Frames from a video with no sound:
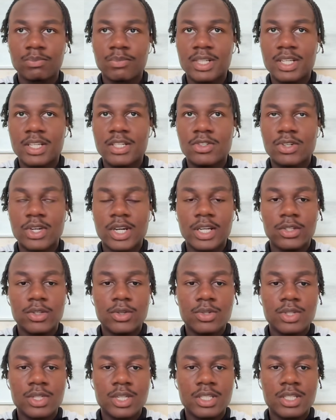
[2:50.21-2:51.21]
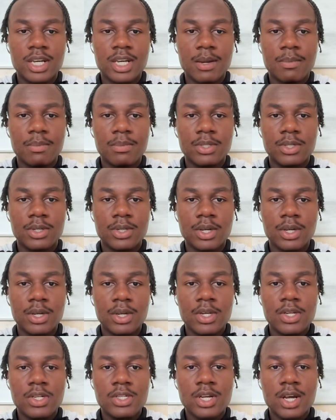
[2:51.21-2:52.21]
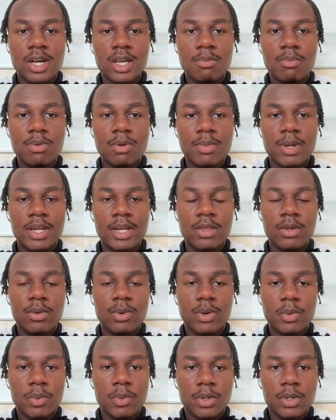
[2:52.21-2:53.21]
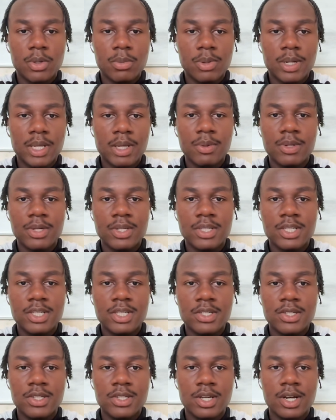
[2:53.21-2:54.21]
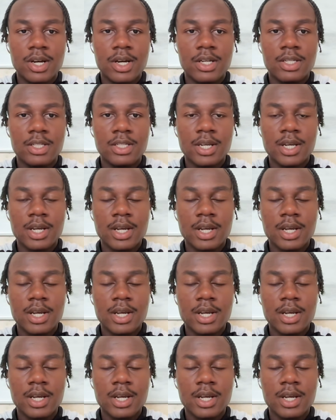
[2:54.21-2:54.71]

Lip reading: Let's try and use this time to start implementing the way we want to play when the season starts.